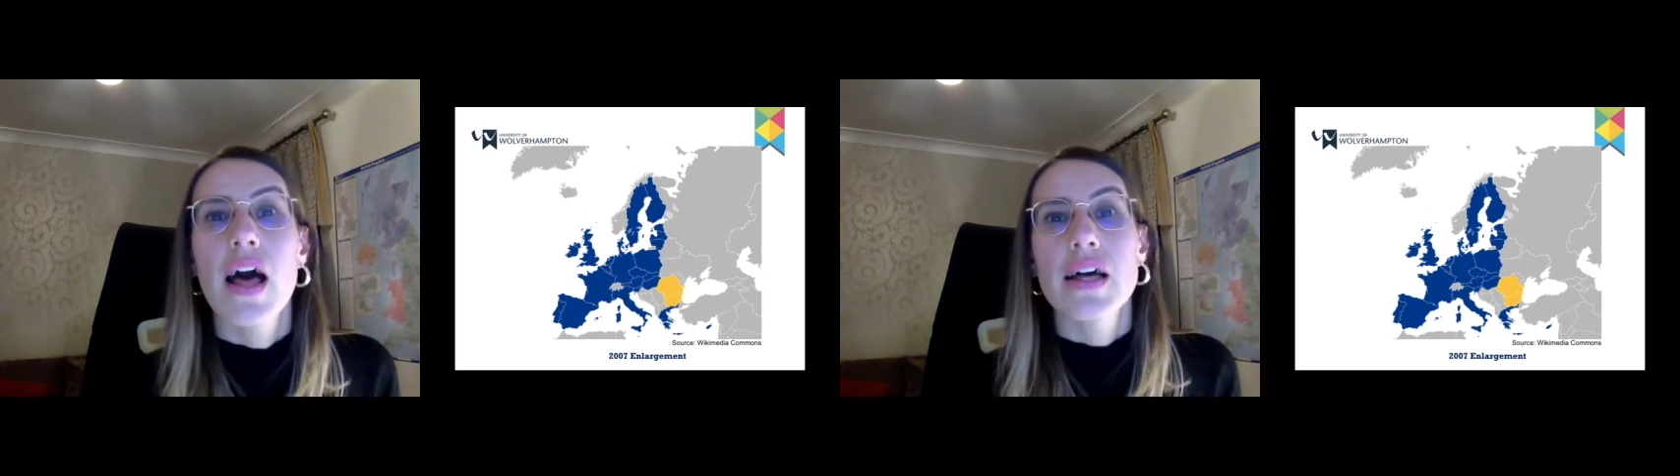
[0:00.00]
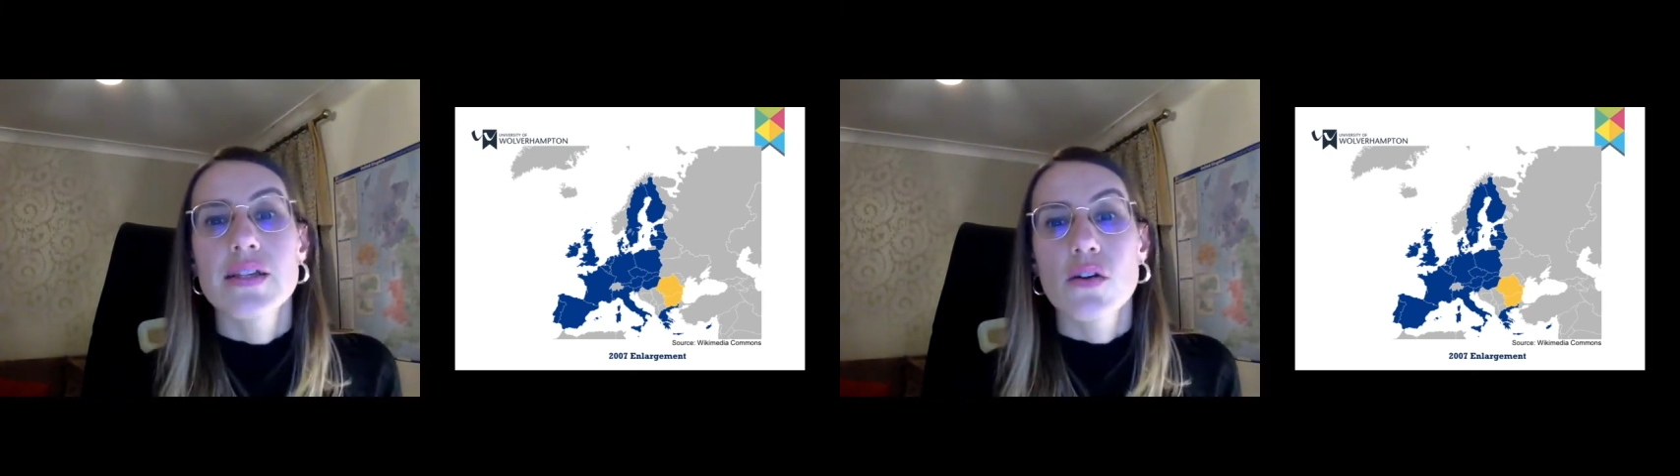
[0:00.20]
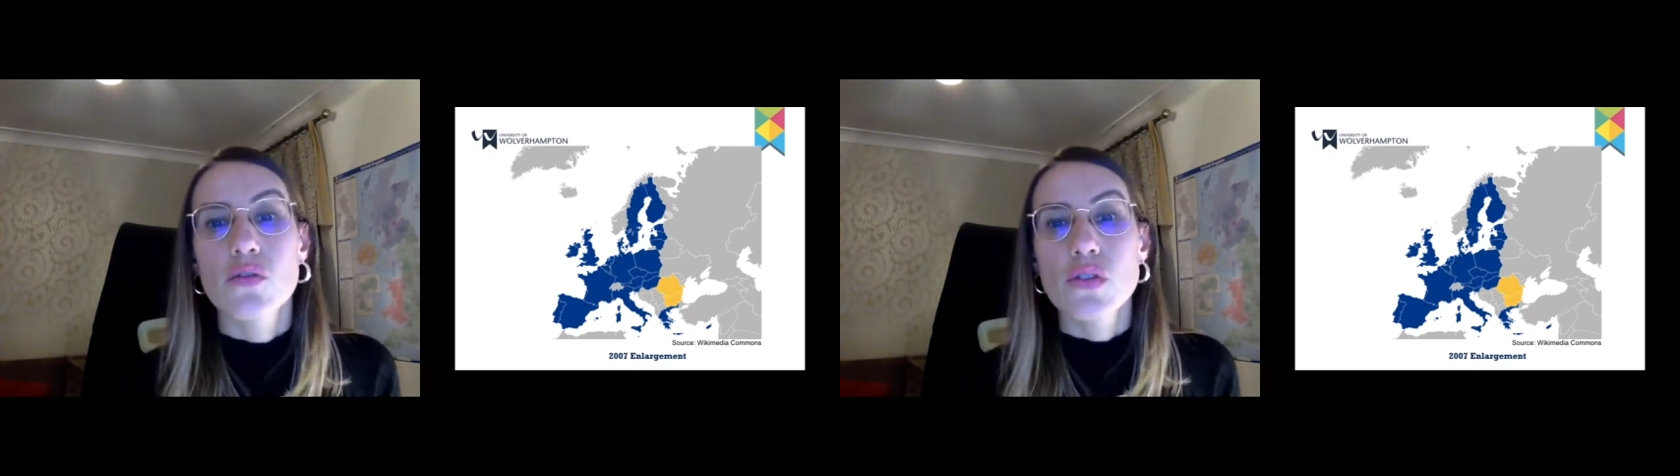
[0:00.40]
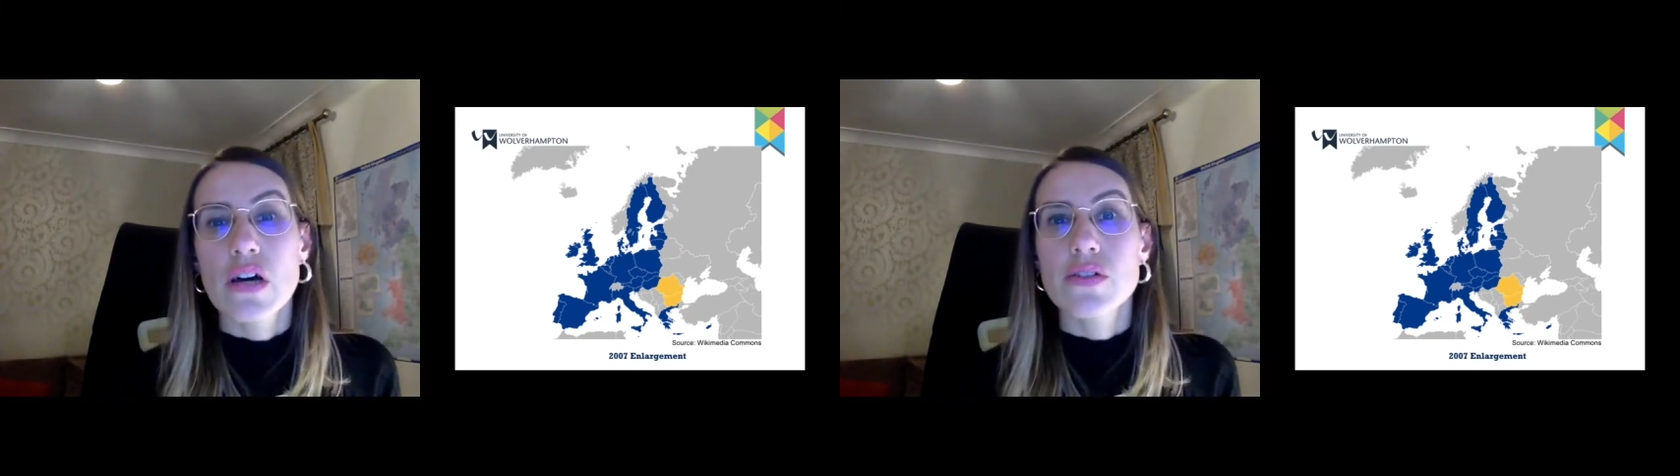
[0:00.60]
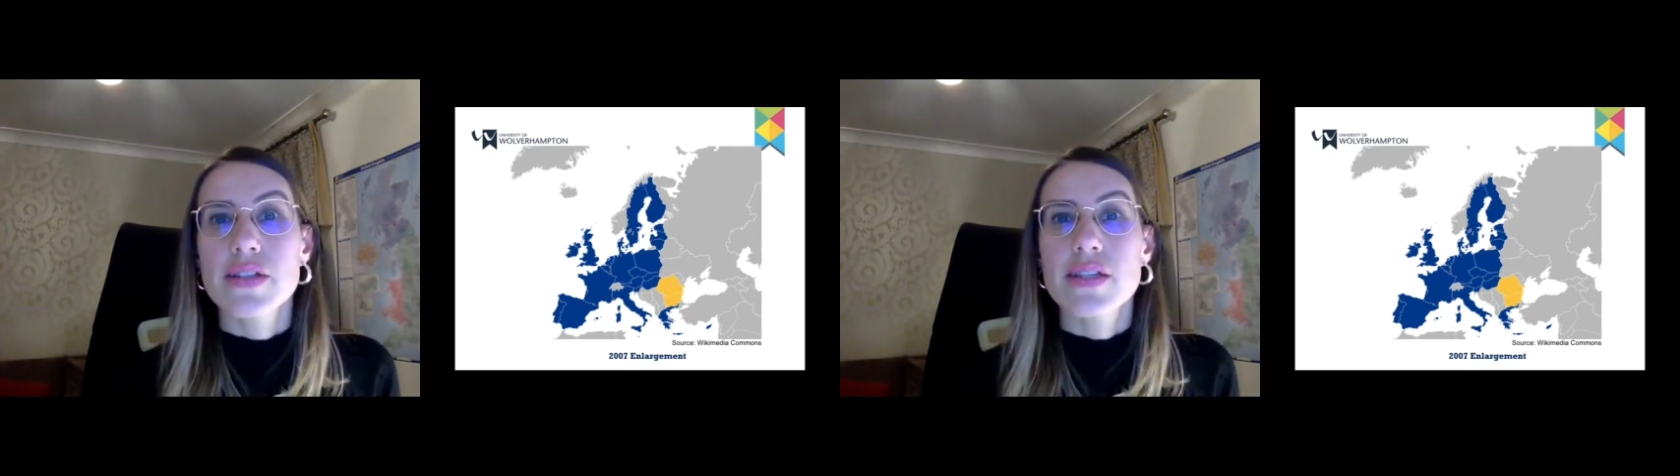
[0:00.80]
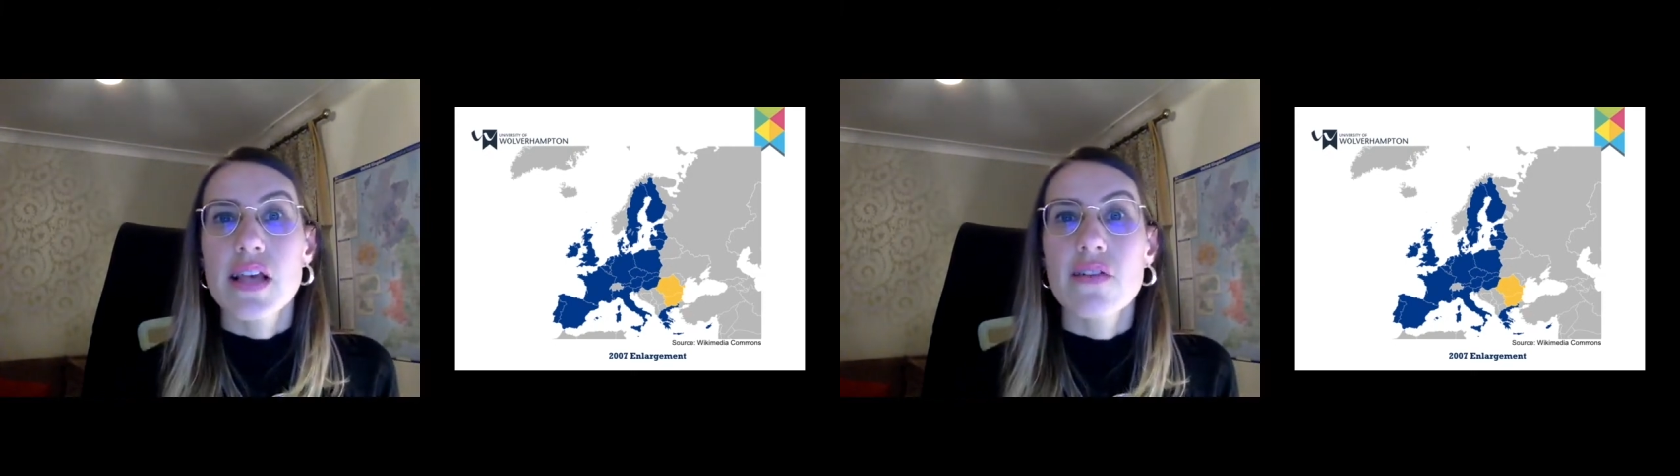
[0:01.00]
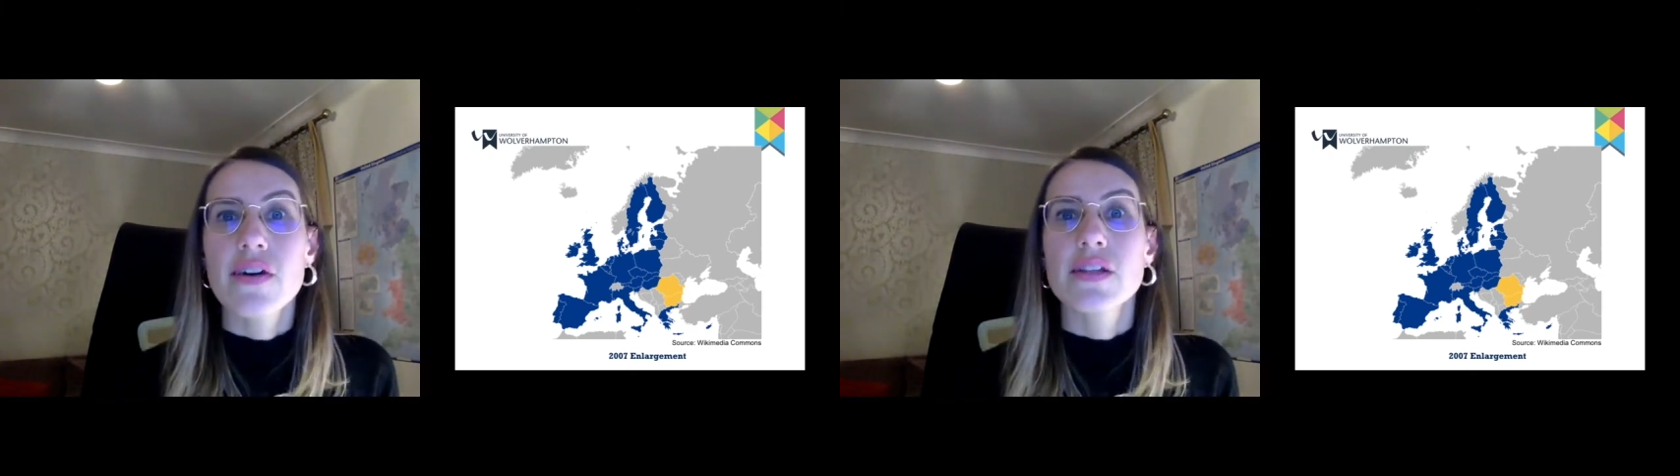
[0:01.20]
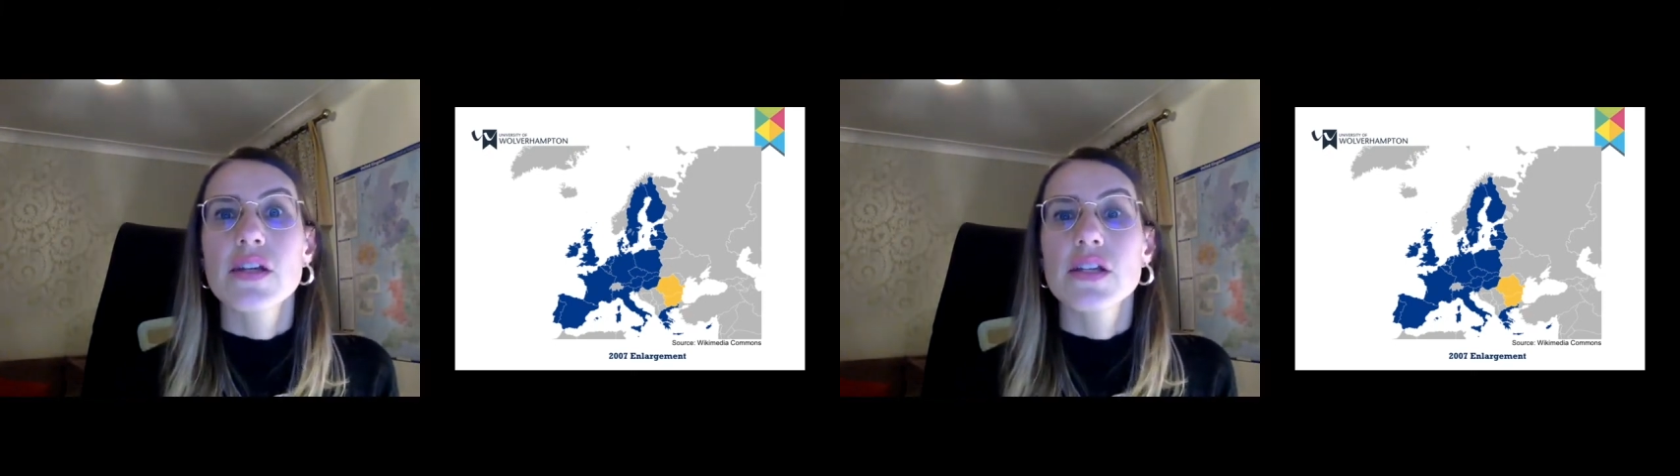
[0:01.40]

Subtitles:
So 2007,